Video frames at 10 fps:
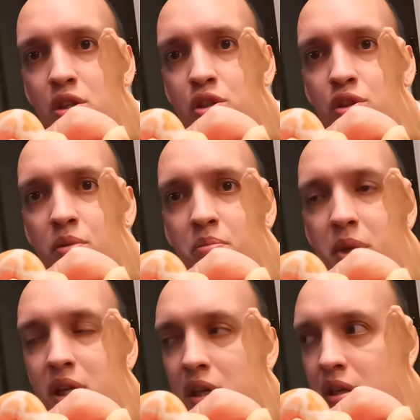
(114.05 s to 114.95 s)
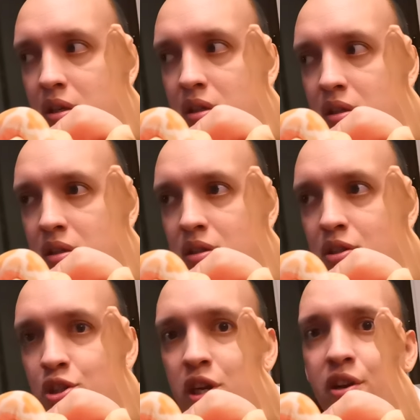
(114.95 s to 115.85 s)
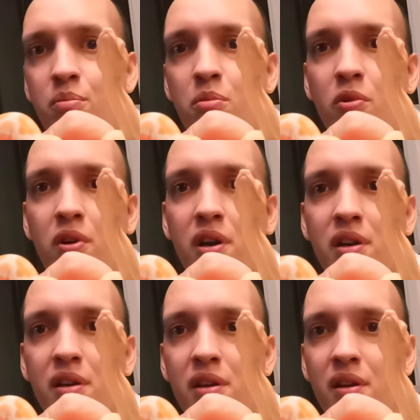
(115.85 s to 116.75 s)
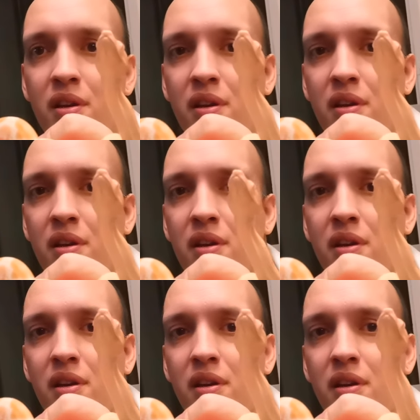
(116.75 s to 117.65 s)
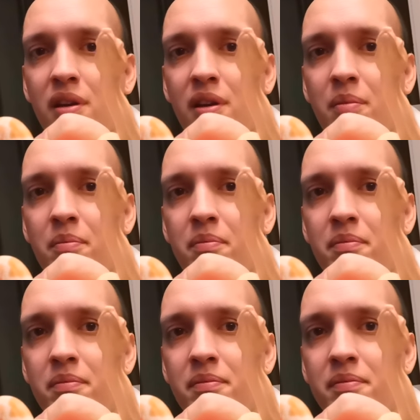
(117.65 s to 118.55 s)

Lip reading: should be shared more. And